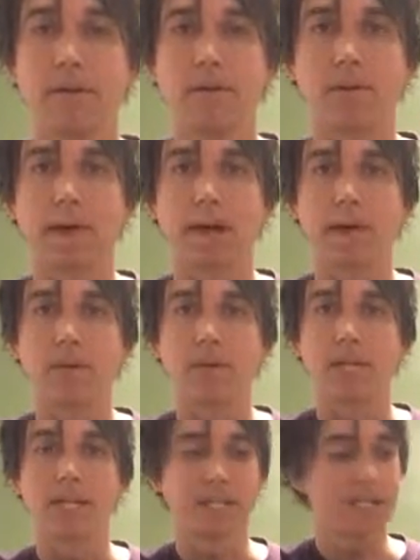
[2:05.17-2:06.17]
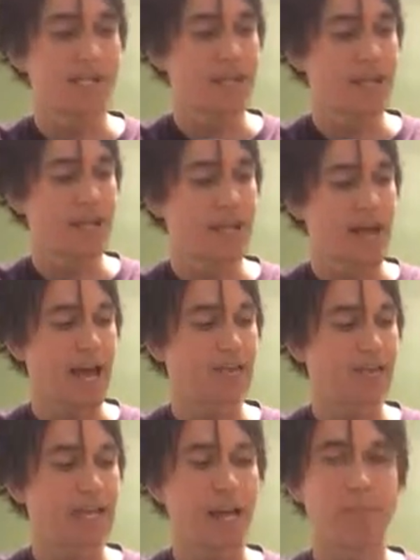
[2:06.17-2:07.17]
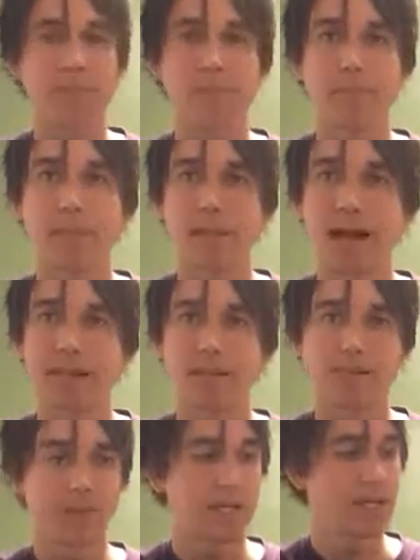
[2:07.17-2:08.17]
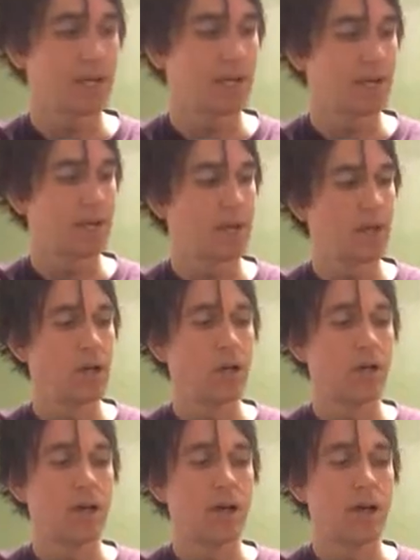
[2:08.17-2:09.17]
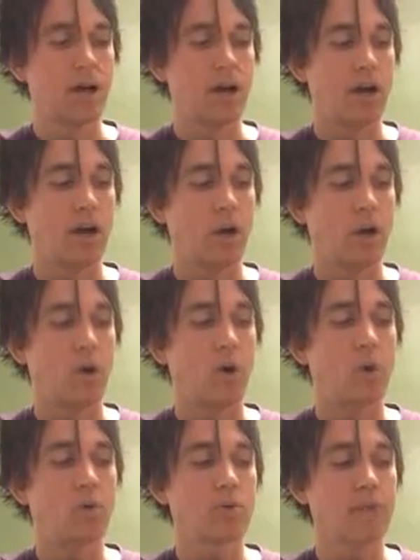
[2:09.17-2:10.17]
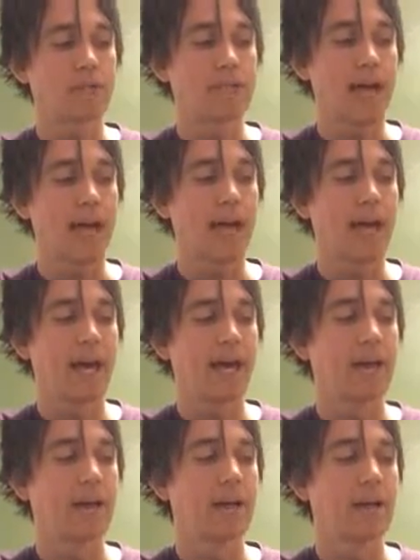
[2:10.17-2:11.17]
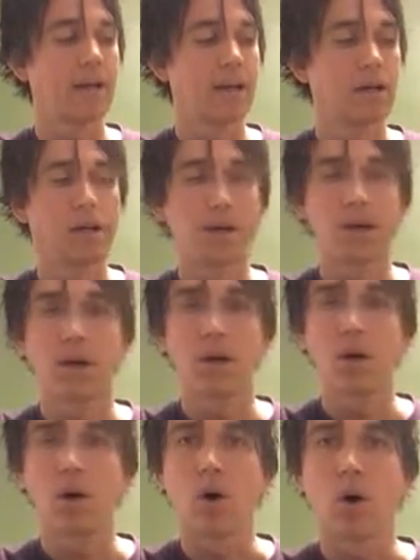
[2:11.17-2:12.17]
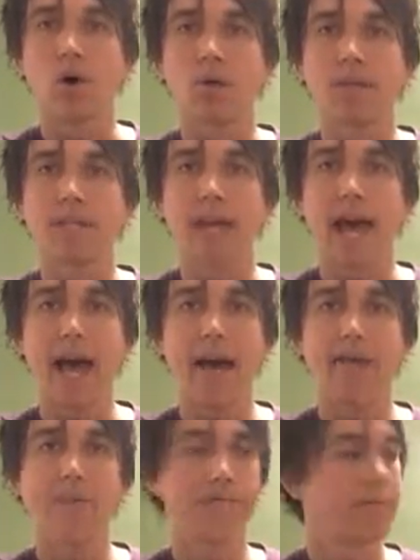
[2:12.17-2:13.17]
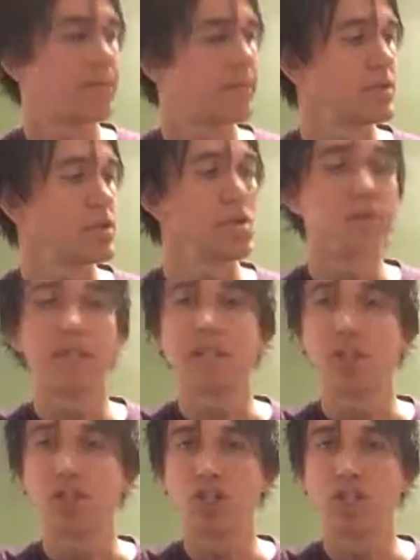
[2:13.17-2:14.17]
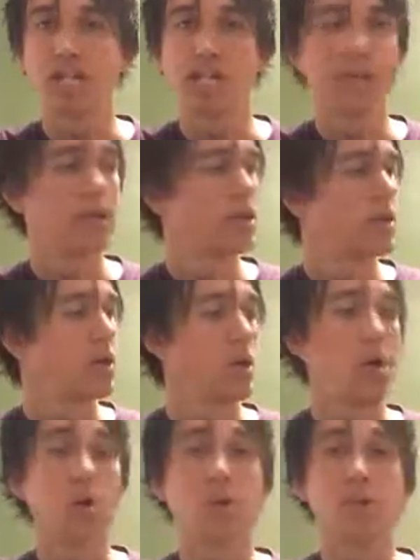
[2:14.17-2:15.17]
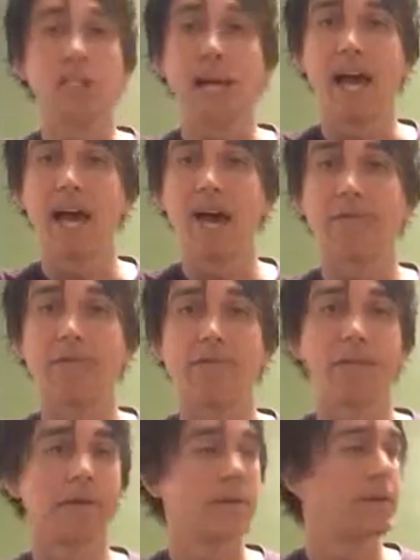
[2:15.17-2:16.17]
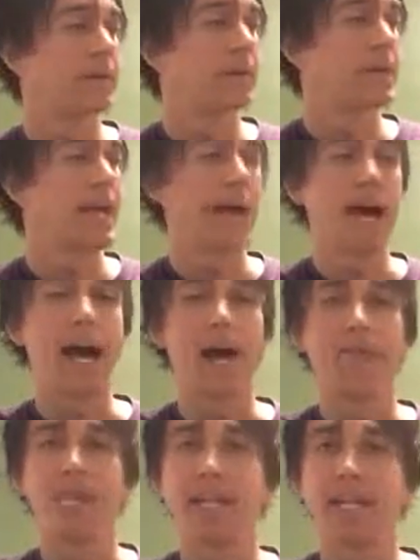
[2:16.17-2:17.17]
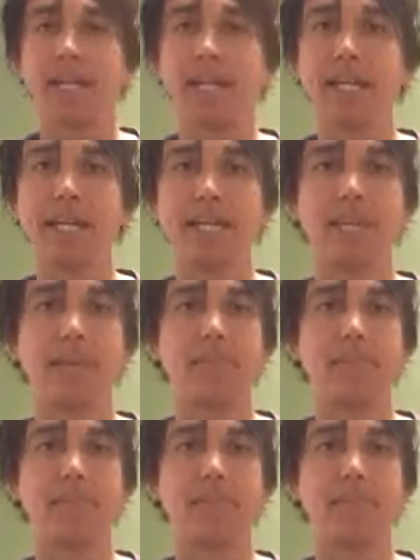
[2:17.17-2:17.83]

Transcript: Okay, then we can descend, half step, back to B, whole to A, whole to F, to G, whole to F, half to E,